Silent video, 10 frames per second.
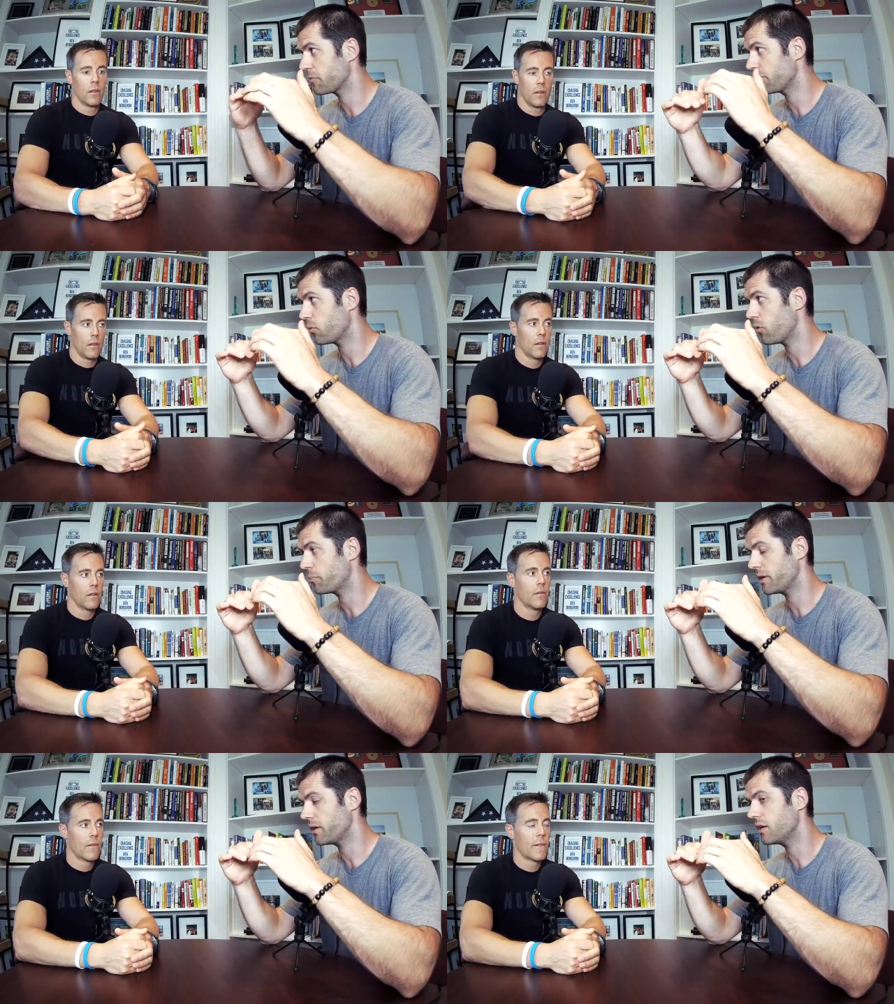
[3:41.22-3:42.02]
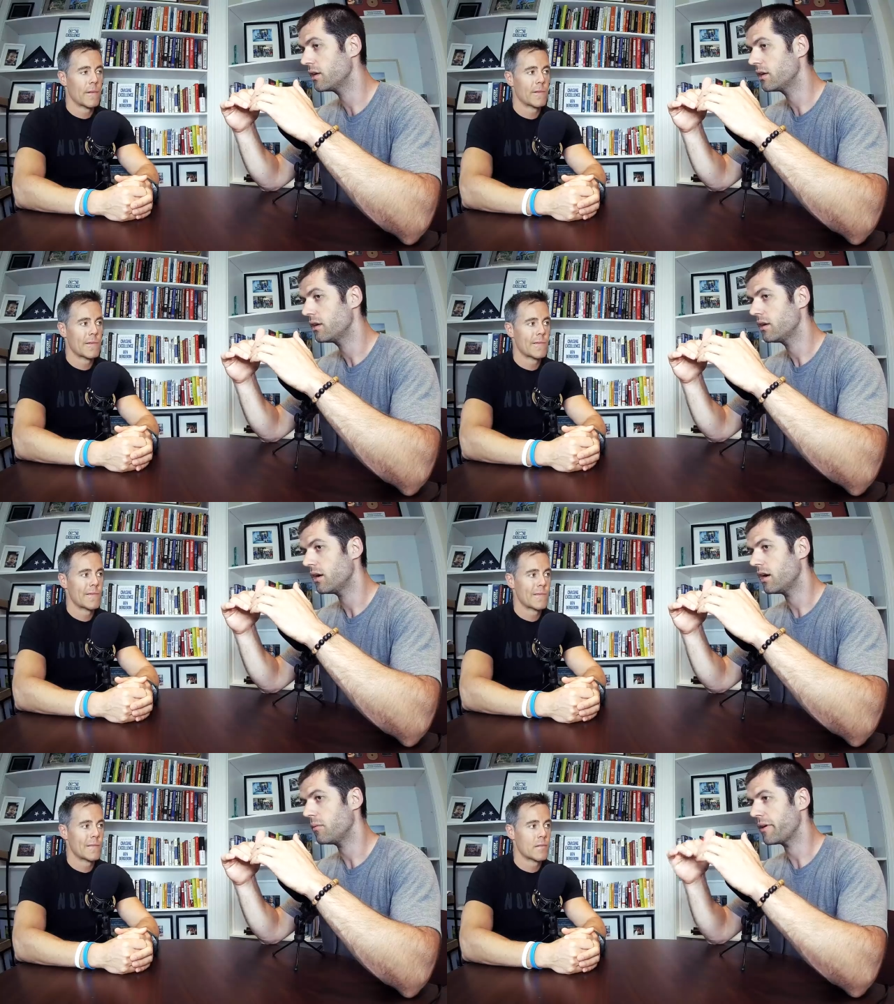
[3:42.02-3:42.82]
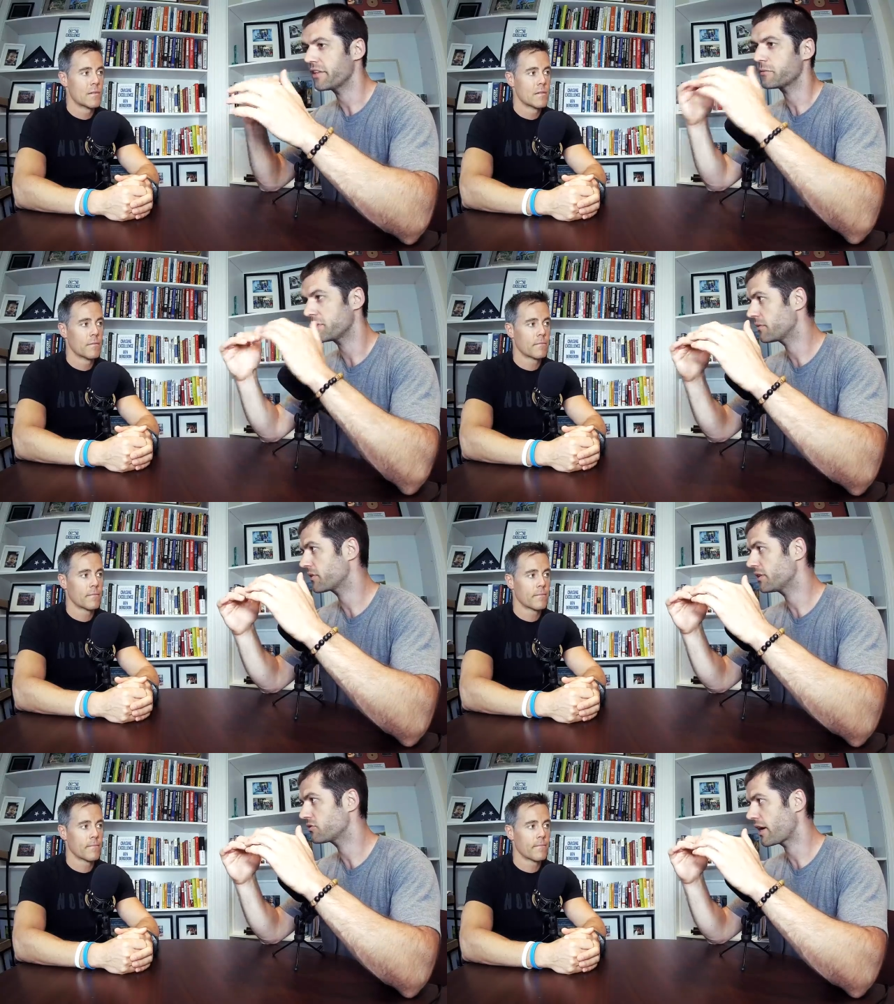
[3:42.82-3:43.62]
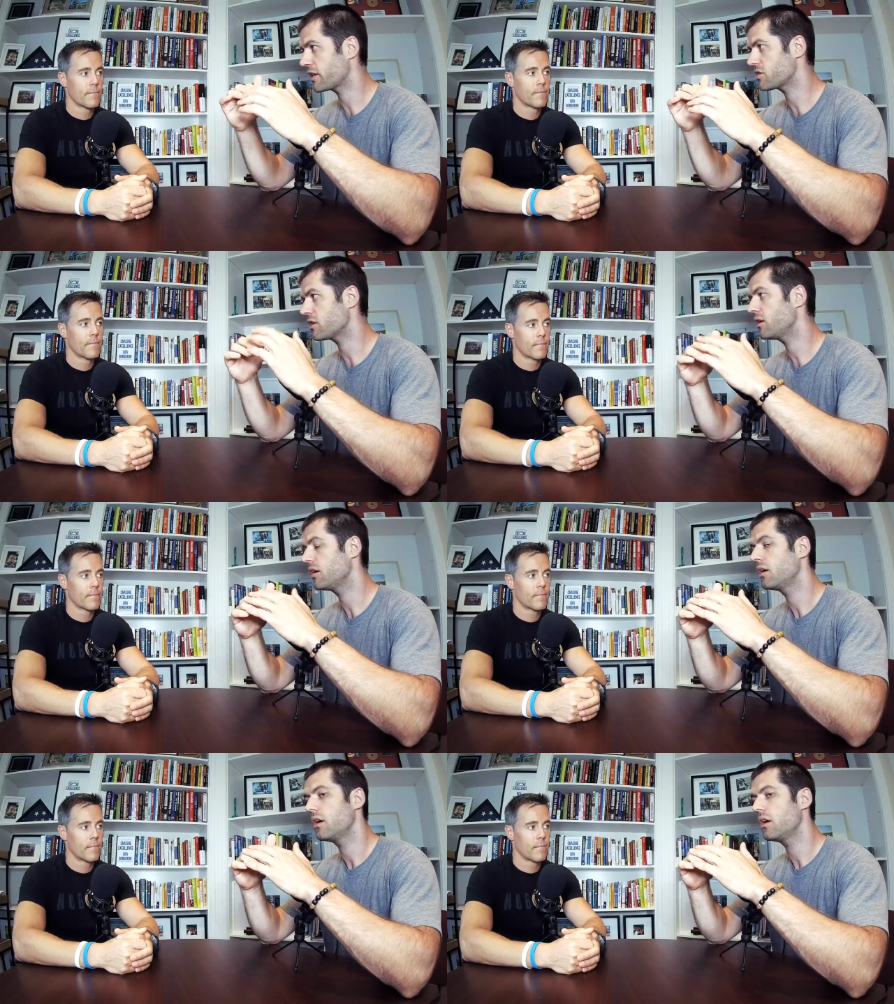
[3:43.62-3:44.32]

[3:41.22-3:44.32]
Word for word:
Speaker 1: some of it won't be, um, I think specifically strategy.